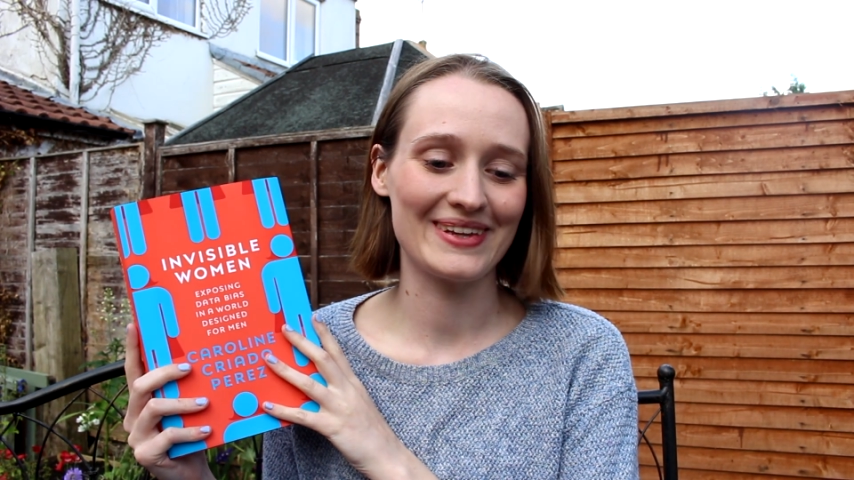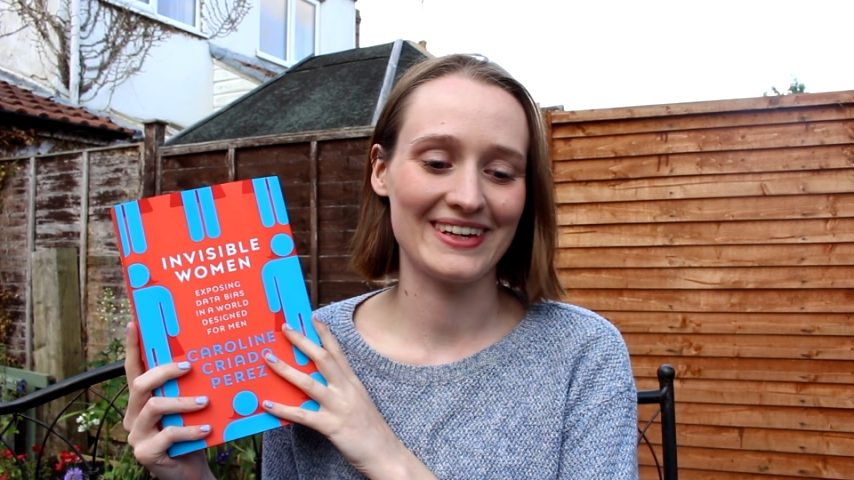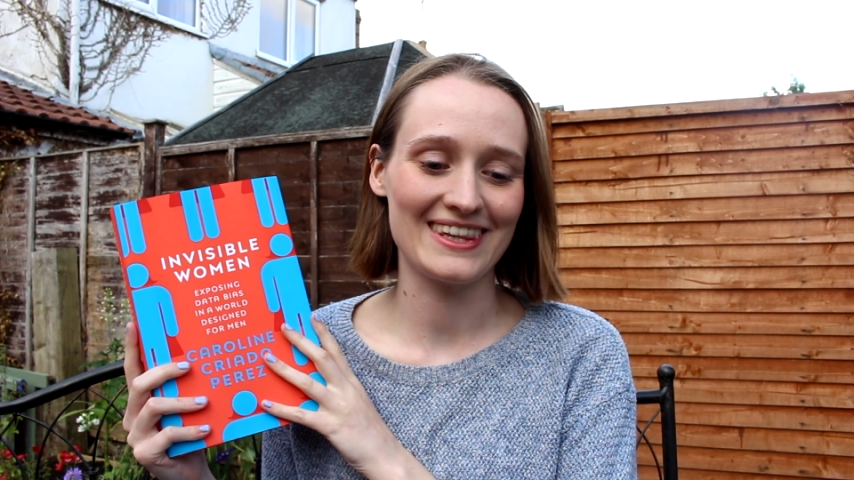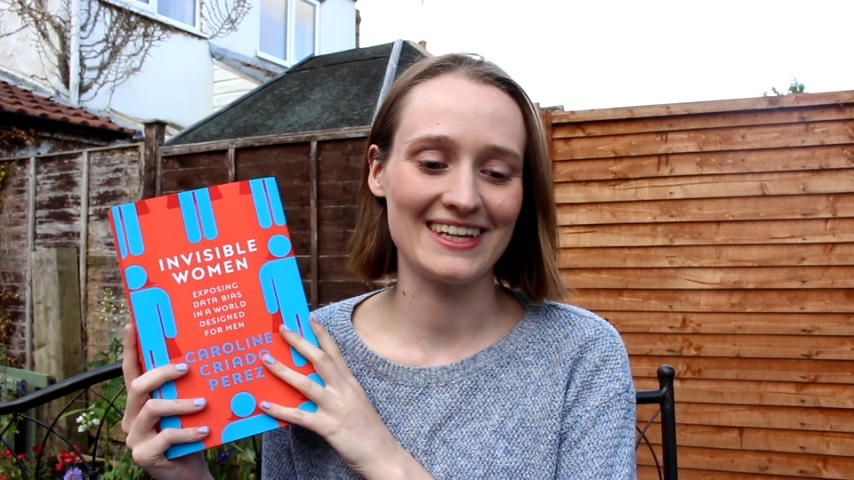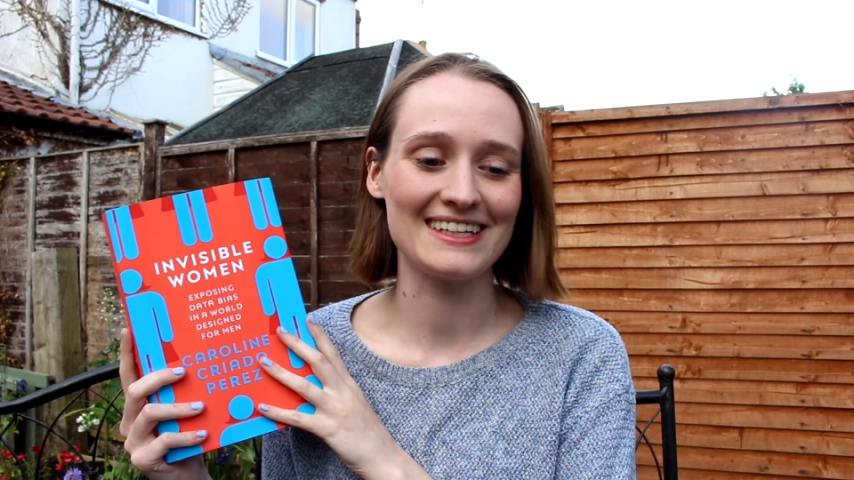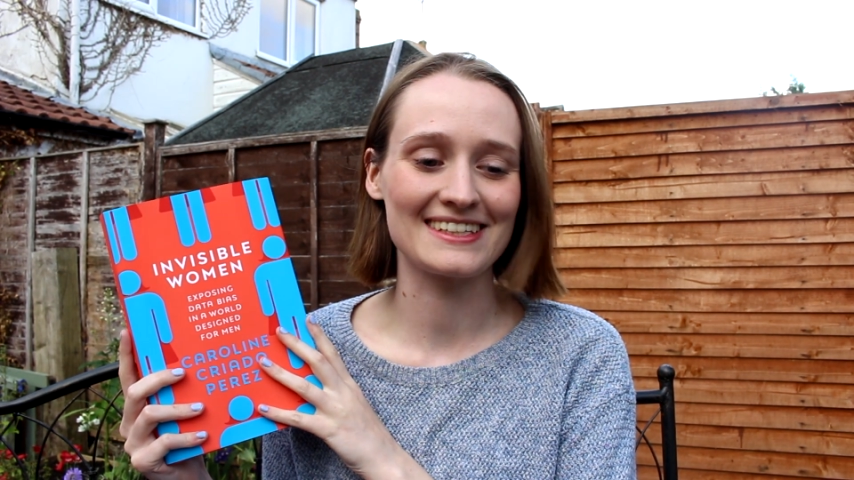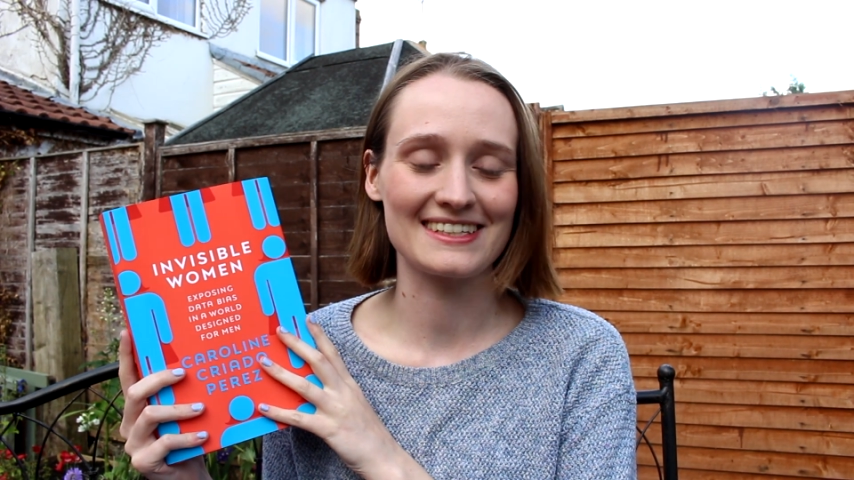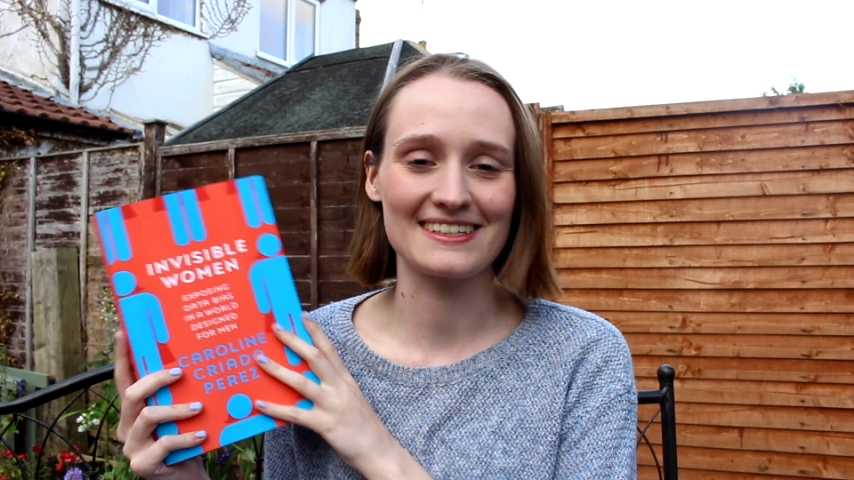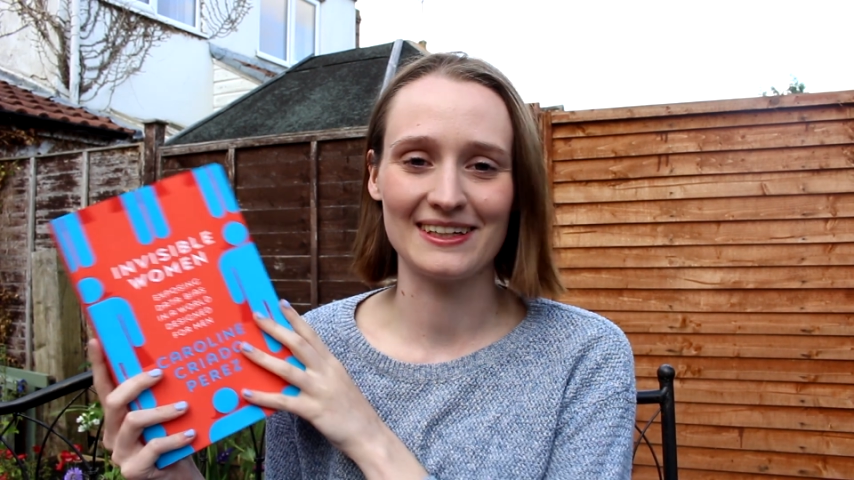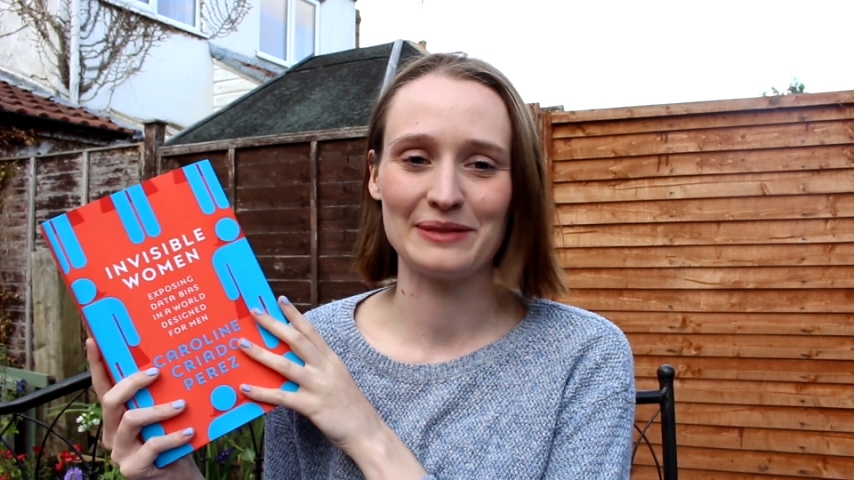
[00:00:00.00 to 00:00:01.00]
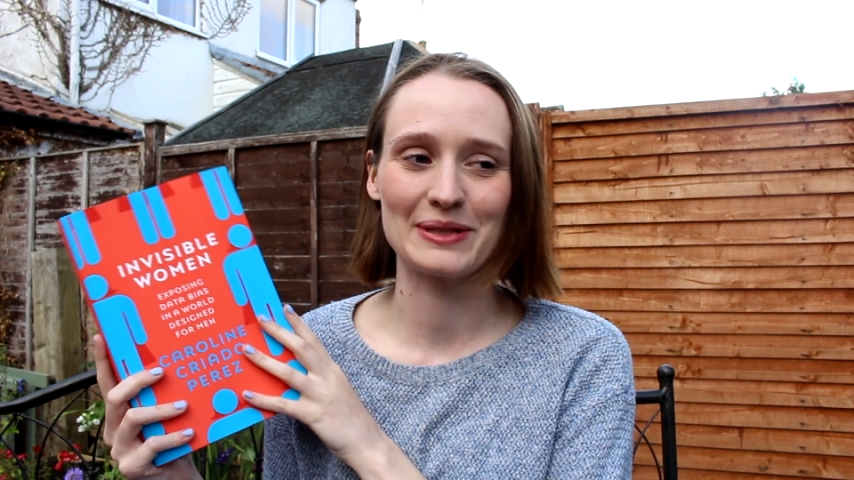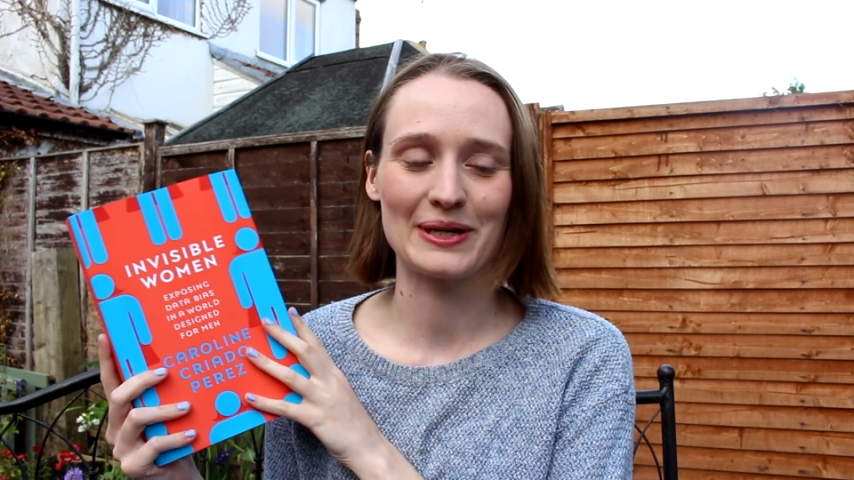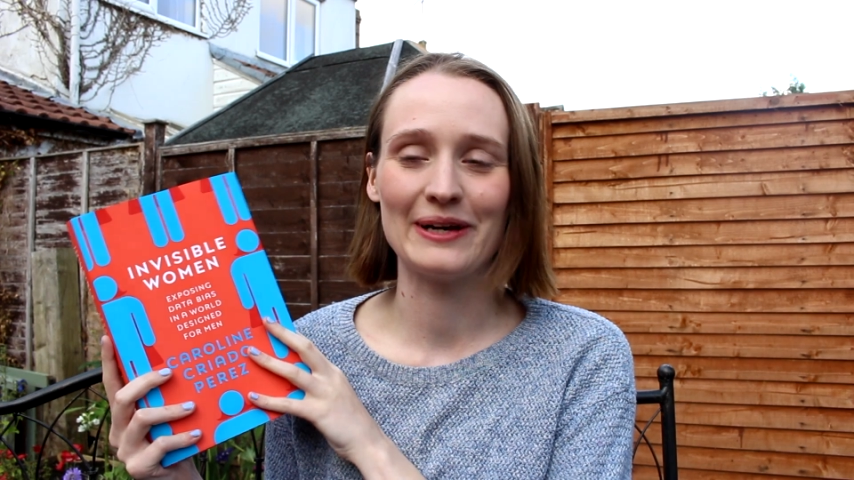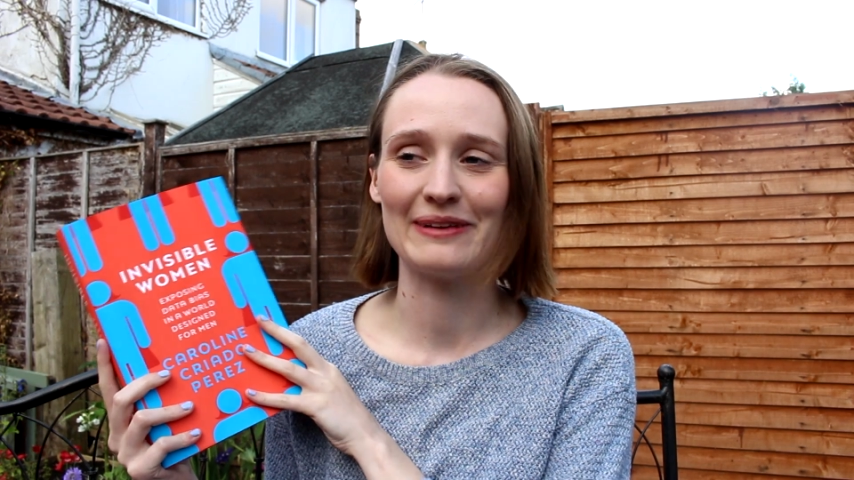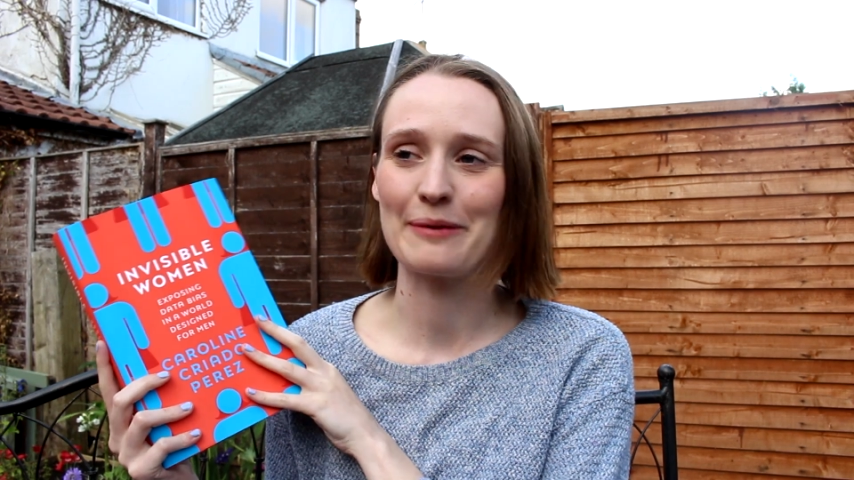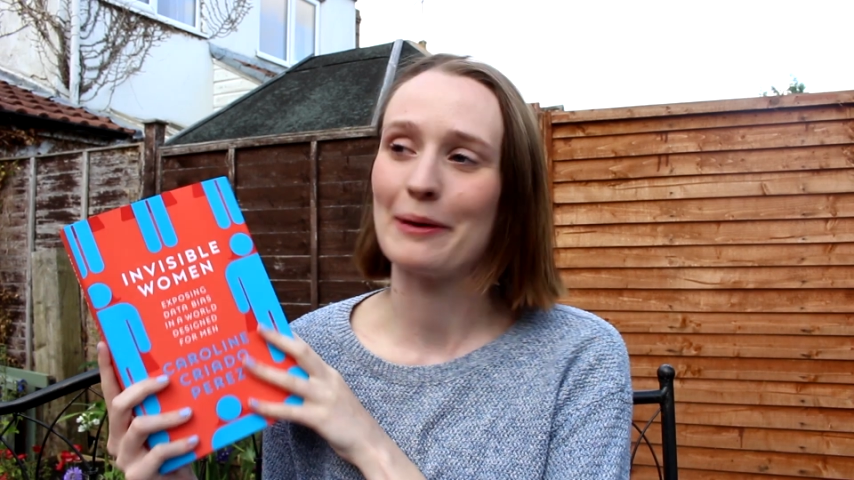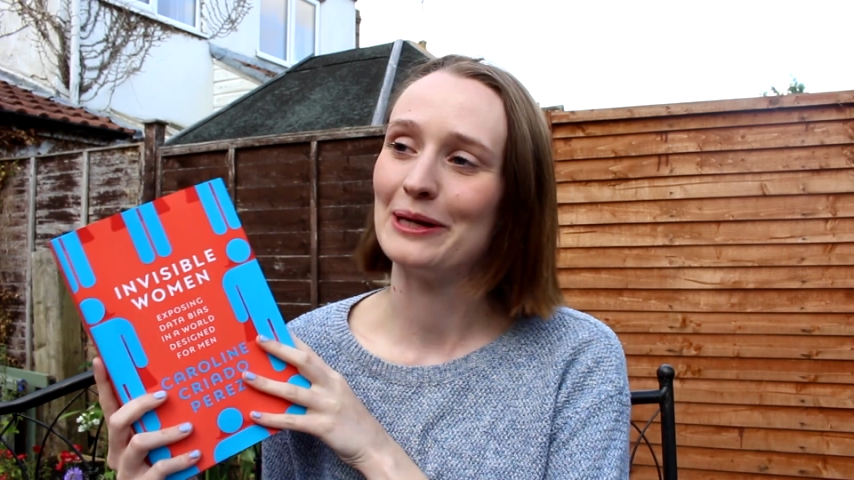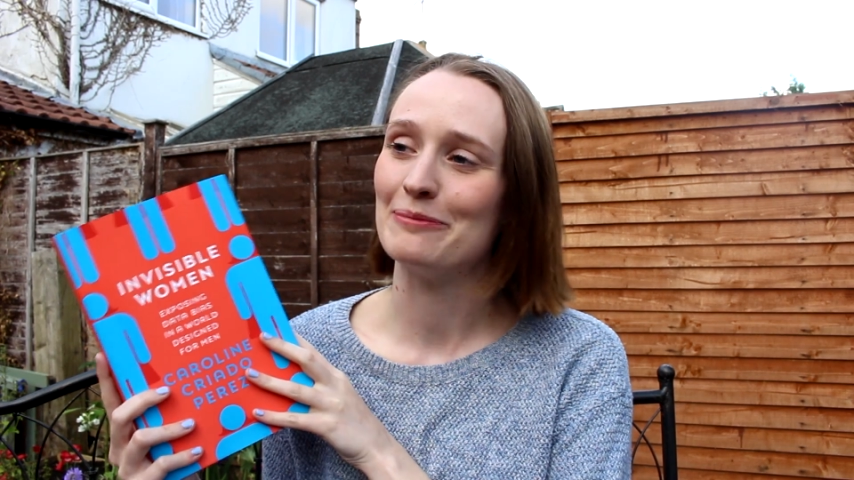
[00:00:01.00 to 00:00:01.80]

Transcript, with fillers: that things are designed with kind of like men